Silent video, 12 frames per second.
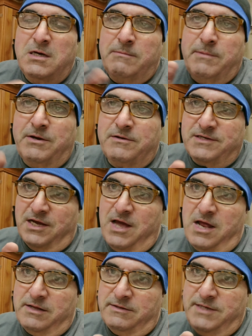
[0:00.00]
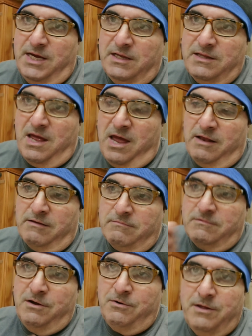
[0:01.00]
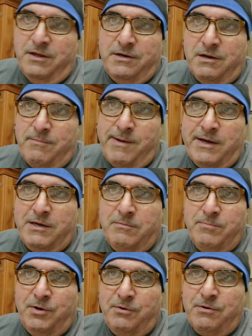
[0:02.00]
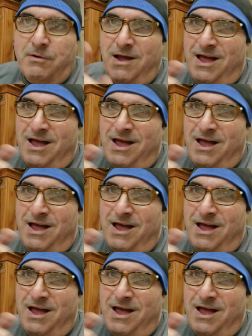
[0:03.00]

because I gotta take that and load it into my computer.